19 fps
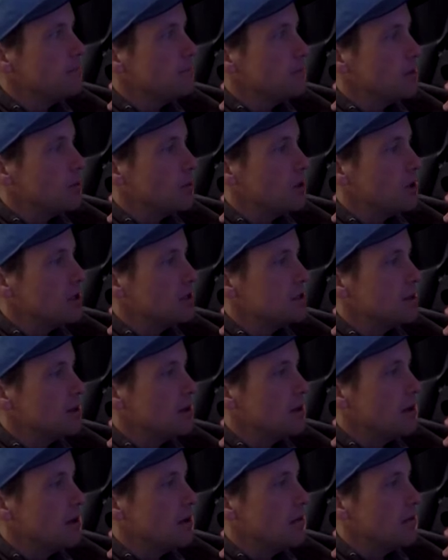The blushing
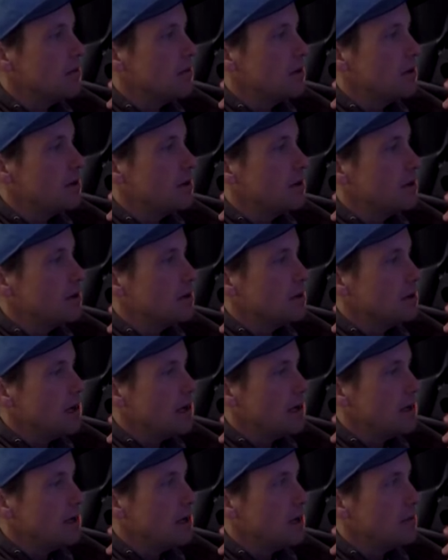will help
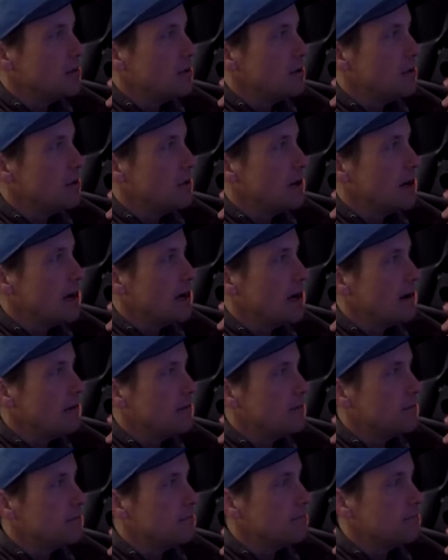lighten up the lower
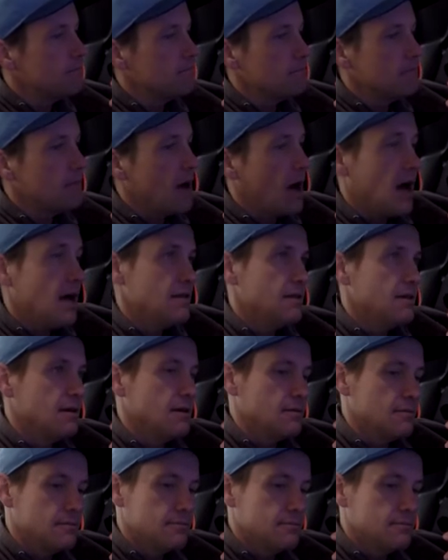half, I think.